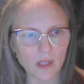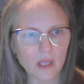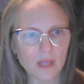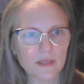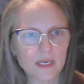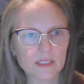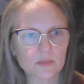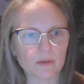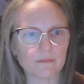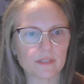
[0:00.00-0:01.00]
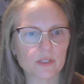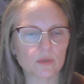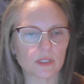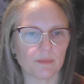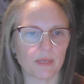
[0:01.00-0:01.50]
The next one, visual
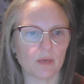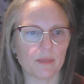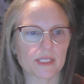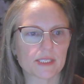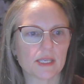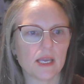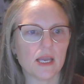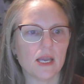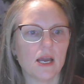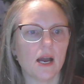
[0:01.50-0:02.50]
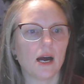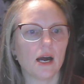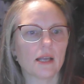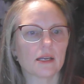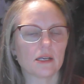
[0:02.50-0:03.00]
impairments.
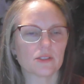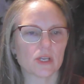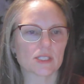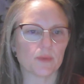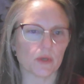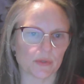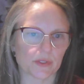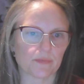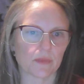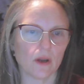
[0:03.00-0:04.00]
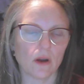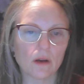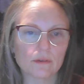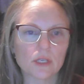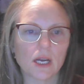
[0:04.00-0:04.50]
High contrast modes.
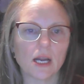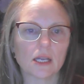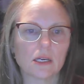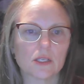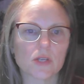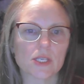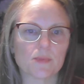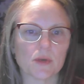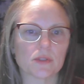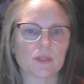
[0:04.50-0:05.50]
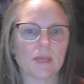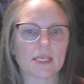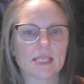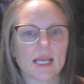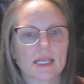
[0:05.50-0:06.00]
Offer a high contrast mode to make
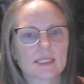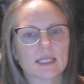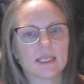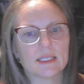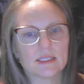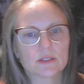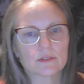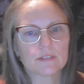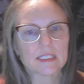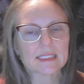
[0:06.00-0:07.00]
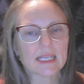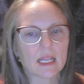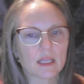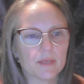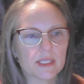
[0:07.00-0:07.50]
text and interface
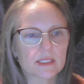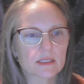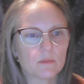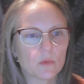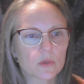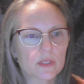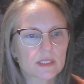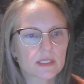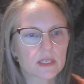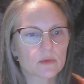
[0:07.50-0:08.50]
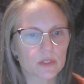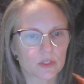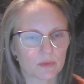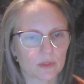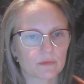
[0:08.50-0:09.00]
elements more
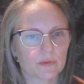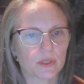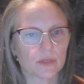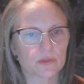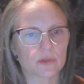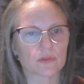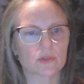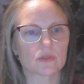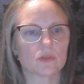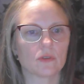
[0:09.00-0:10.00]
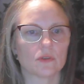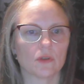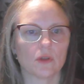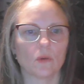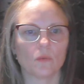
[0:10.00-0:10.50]
distinguishable for users
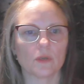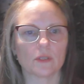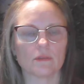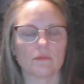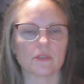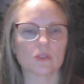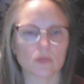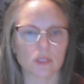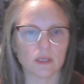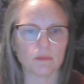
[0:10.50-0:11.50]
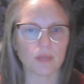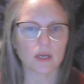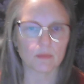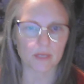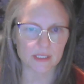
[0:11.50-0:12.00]
with visual
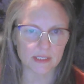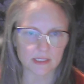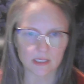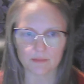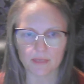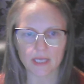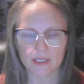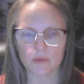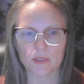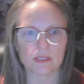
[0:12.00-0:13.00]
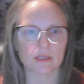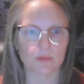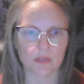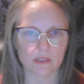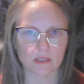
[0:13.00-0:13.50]
impairments. I go in
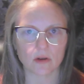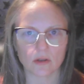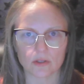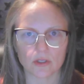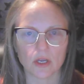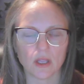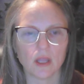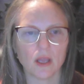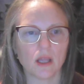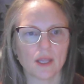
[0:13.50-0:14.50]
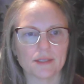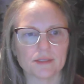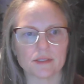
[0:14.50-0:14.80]
depth into color and